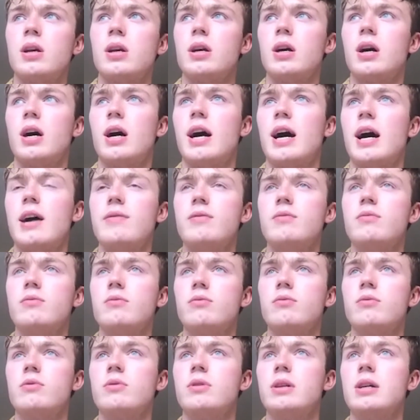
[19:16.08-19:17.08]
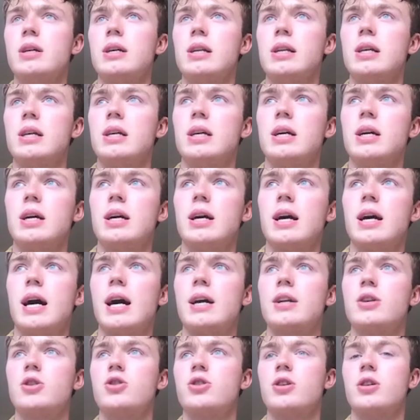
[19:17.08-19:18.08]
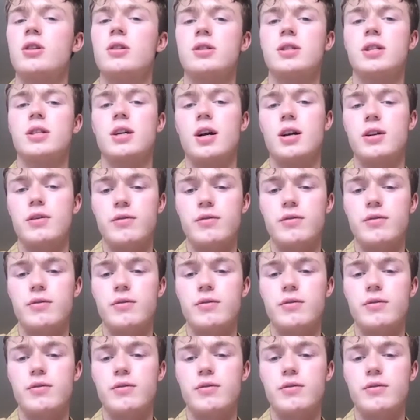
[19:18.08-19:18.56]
I haven't really had a chance to kind